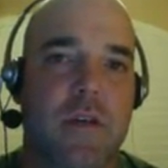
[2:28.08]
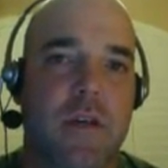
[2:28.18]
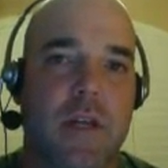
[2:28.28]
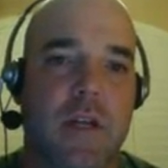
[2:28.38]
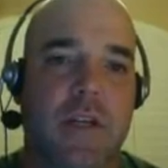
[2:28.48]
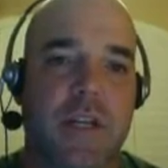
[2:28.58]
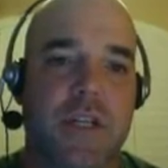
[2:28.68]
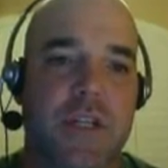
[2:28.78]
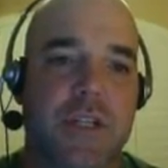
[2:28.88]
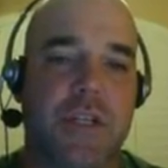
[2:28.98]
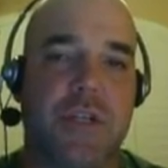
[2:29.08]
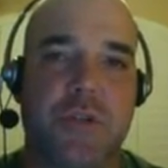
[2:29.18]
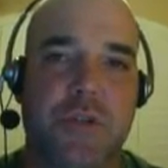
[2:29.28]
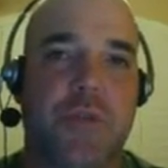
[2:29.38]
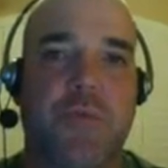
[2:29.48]
in addition to
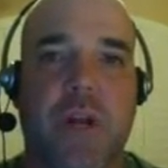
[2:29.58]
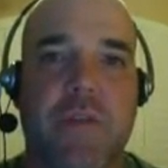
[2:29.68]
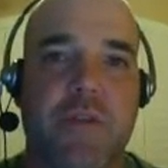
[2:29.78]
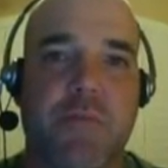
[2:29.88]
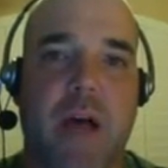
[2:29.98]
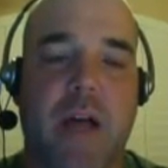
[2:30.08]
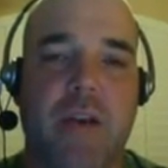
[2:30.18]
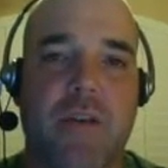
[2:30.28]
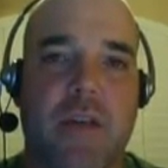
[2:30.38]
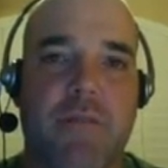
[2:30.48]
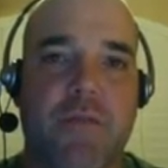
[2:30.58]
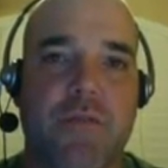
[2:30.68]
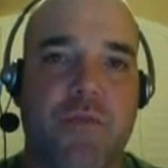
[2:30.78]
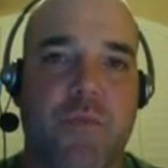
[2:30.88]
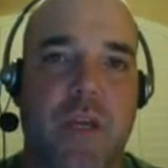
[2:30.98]
your whatever you mine here that
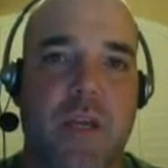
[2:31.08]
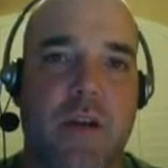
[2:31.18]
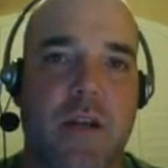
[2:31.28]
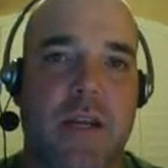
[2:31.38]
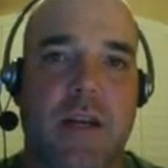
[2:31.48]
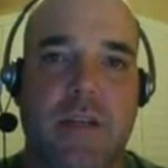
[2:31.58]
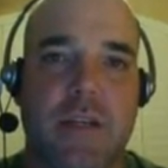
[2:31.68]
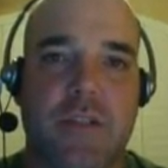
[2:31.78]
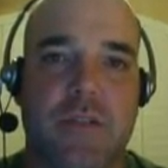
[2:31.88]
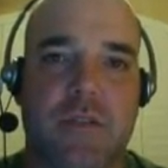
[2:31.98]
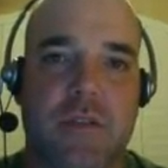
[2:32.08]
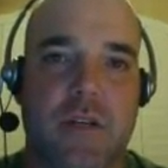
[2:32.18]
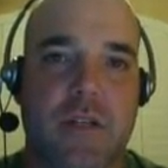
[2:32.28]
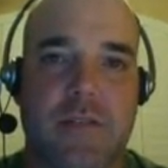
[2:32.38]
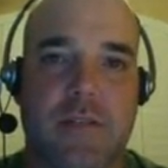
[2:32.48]
first week. You're going to get an additional, you're
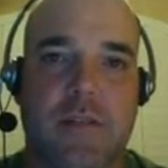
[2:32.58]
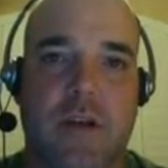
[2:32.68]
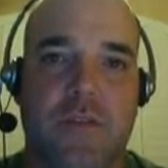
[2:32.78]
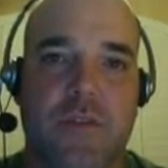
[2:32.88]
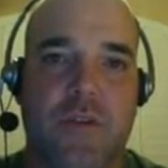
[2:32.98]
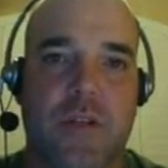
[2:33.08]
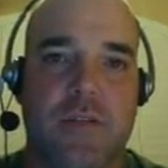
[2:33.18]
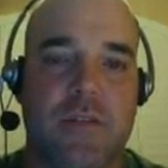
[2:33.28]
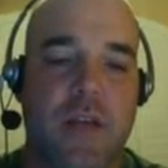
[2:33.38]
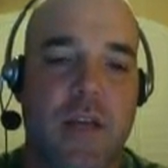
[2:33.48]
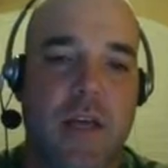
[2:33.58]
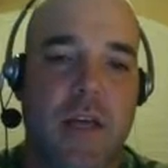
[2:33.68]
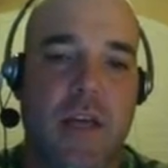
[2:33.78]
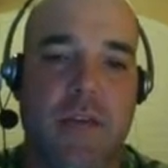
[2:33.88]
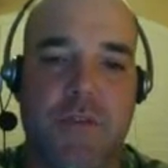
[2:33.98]
going to get 6,000 units.
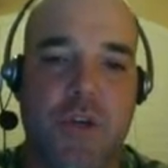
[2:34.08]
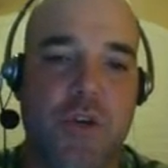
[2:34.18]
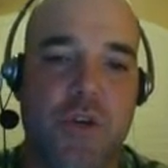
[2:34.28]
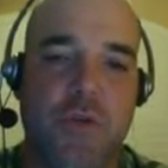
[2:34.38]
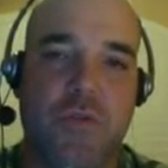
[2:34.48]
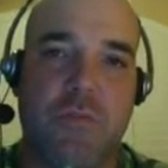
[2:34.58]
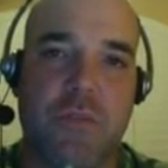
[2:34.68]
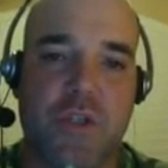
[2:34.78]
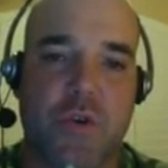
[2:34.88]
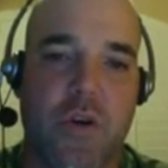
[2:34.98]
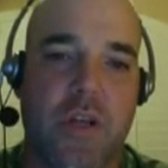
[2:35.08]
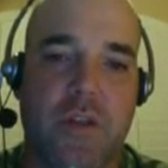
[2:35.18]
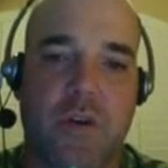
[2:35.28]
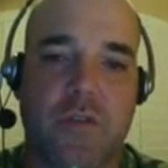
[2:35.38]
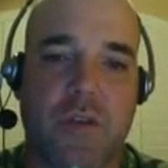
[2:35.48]
If you use the majority of
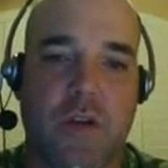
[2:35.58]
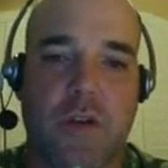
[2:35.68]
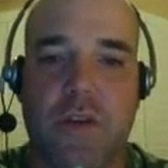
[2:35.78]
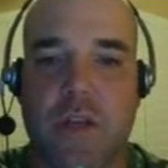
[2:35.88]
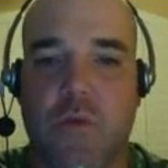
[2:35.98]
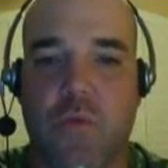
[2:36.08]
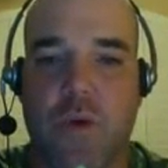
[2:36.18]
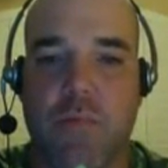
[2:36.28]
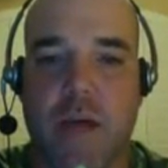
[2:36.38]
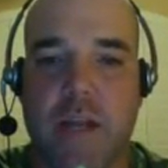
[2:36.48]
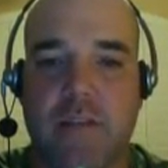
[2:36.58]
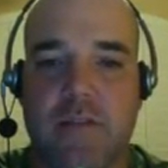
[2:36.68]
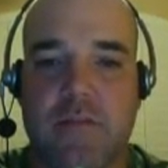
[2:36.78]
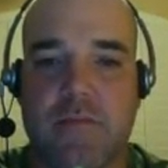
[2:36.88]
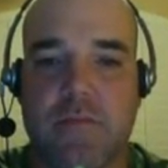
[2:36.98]
those, other than that one mining
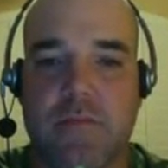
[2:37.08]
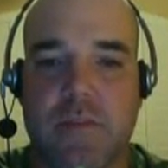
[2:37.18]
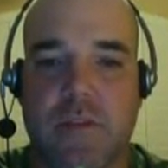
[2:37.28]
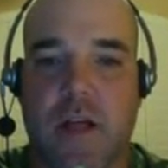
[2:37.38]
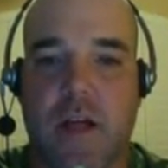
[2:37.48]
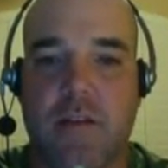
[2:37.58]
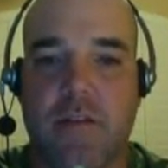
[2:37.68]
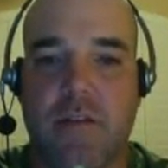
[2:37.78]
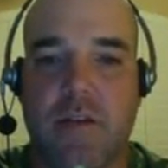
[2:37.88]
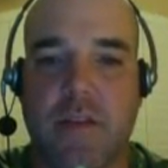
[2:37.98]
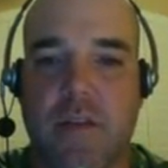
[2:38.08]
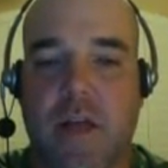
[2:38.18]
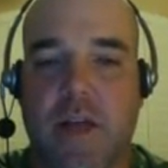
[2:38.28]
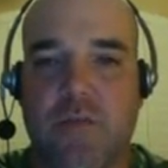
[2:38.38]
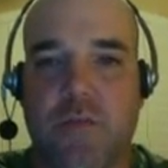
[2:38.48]
slot in the
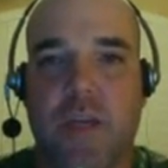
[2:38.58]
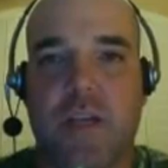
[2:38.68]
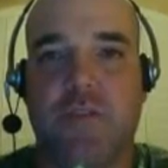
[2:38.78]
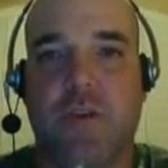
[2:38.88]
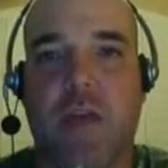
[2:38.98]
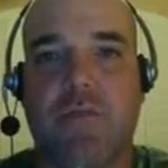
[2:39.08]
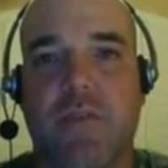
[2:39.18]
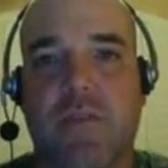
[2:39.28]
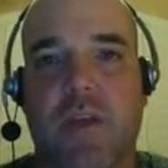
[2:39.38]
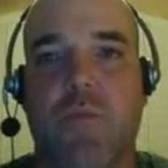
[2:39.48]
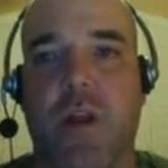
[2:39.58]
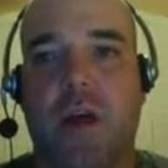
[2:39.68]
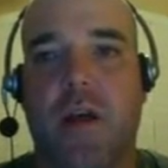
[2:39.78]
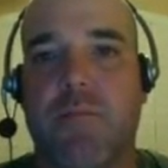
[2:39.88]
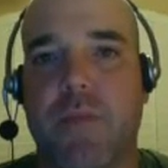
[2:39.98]
last week, because you have to set one
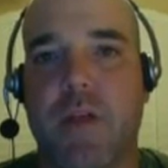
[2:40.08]
up